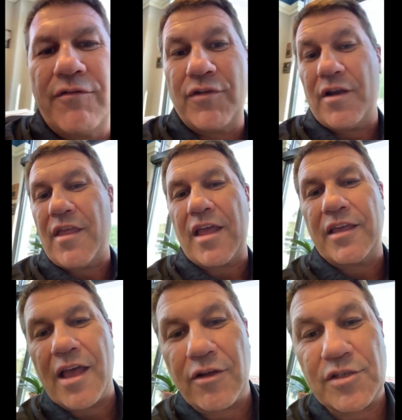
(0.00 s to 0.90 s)
in front of that
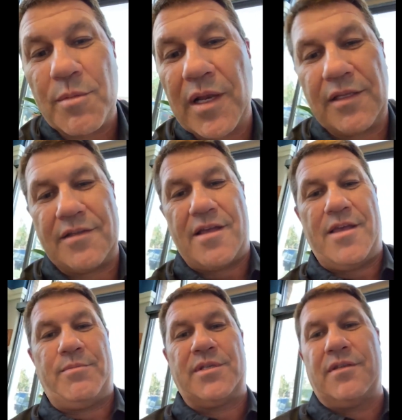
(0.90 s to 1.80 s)
couch many
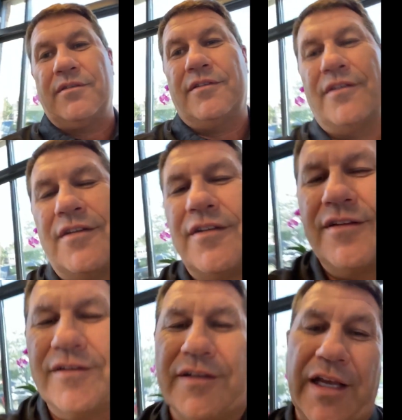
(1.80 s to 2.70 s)
times.
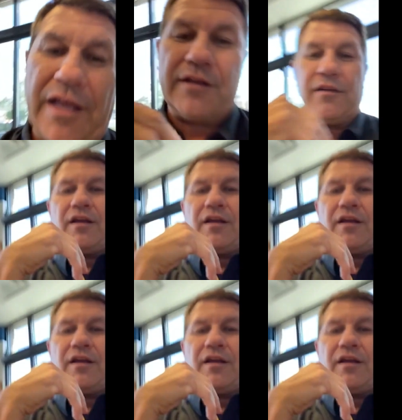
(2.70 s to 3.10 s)
And,